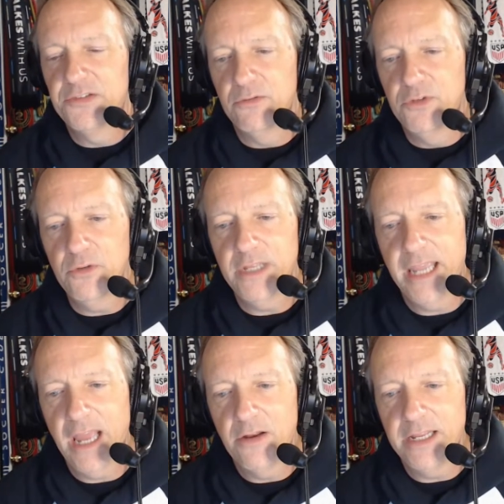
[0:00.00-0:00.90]
So Dooley
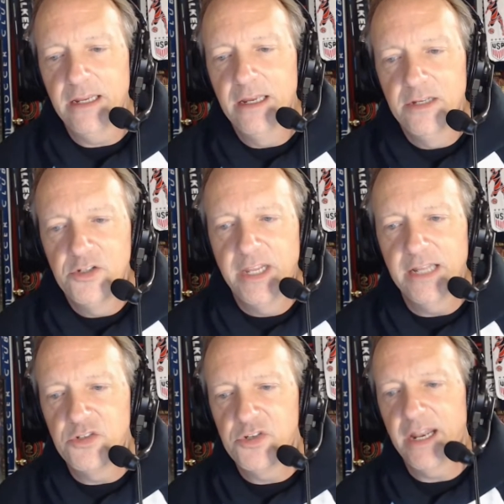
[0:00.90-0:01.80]
County
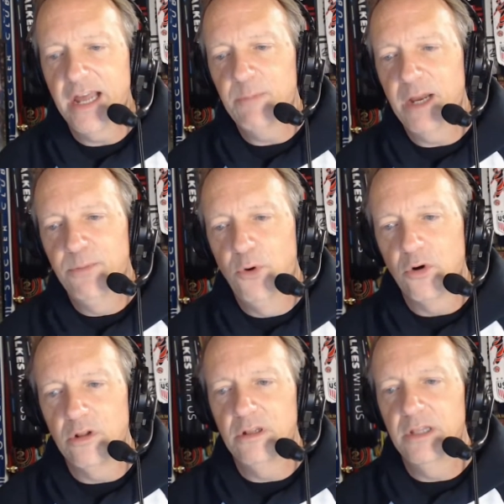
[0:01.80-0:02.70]
gets shut out by Portal.